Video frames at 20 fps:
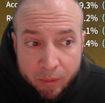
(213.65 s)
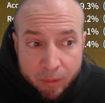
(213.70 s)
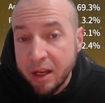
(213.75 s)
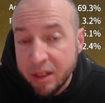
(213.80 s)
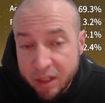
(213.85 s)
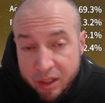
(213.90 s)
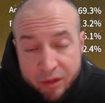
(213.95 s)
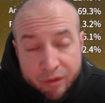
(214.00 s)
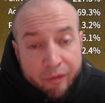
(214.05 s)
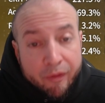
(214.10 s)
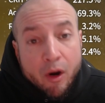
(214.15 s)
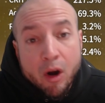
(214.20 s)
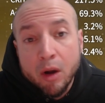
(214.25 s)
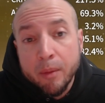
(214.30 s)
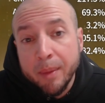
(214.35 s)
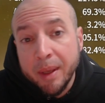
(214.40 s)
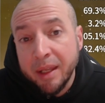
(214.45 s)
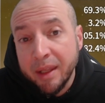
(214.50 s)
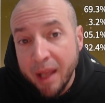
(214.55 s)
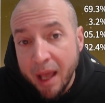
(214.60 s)
and just
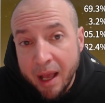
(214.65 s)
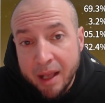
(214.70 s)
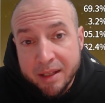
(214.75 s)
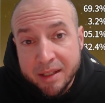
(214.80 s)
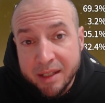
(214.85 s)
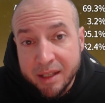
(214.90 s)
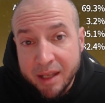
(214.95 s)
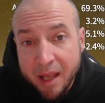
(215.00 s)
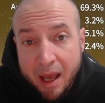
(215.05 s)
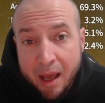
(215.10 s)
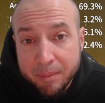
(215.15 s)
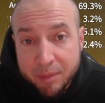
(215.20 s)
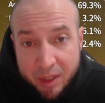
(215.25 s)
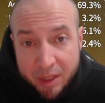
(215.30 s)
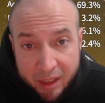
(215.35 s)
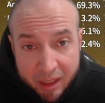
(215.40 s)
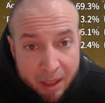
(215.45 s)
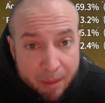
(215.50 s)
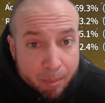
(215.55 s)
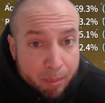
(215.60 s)
farm it non-stop
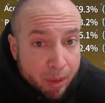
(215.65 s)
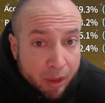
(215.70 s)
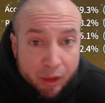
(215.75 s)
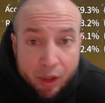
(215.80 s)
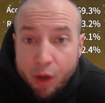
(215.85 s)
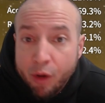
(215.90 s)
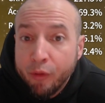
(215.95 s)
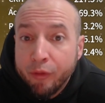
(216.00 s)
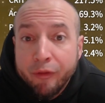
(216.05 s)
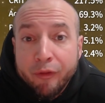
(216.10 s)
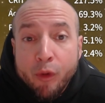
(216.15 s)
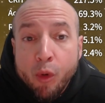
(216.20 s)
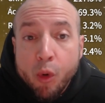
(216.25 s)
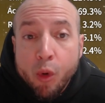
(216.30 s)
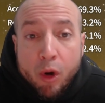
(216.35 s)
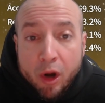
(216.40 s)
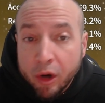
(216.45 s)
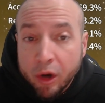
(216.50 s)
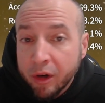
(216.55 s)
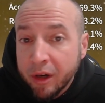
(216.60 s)
to get below
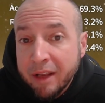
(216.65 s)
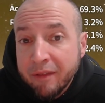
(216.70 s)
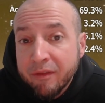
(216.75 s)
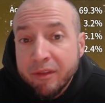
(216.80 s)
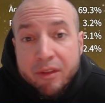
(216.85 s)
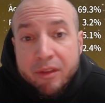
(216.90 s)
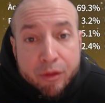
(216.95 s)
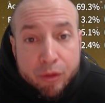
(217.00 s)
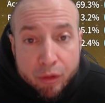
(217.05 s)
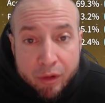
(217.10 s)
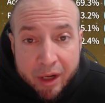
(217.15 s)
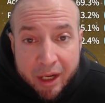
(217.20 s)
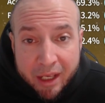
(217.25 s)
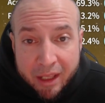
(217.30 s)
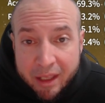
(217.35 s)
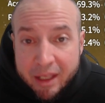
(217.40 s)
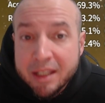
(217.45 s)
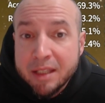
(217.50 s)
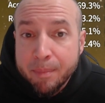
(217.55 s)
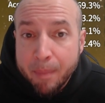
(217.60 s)
4 or even
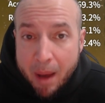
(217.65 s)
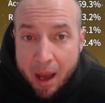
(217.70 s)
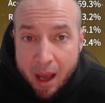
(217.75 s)
3, it's